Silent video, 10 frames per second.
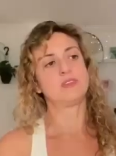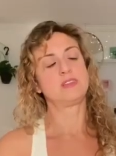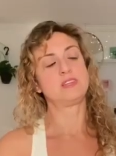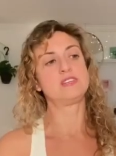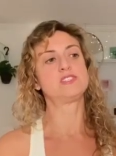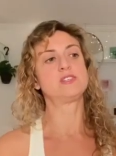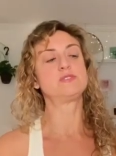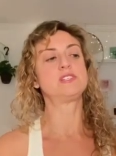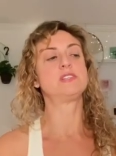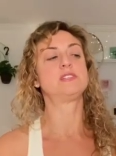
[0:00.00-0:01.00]
The
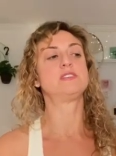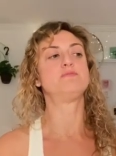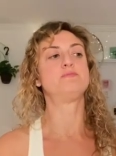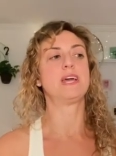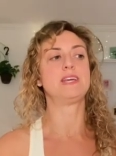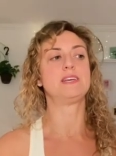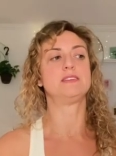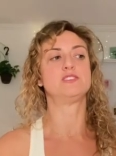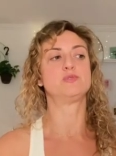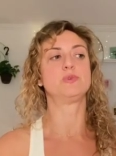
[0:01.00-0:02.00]
associative pain
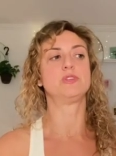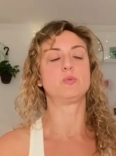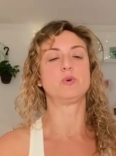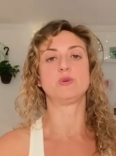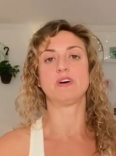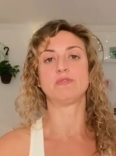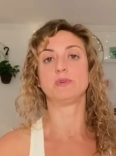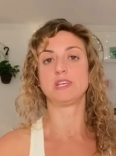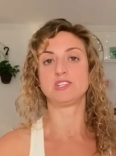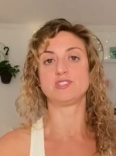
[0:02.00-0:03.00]
is really what you have a
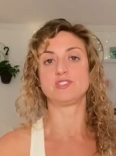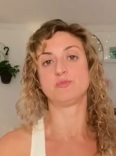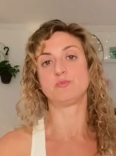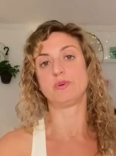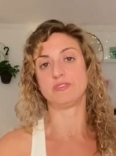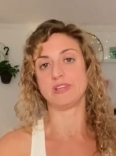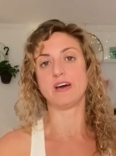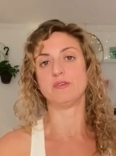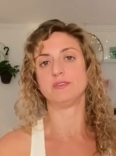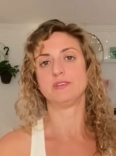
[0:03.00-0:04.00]
relationship with
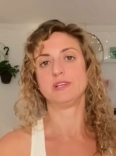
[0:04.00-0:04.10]
now.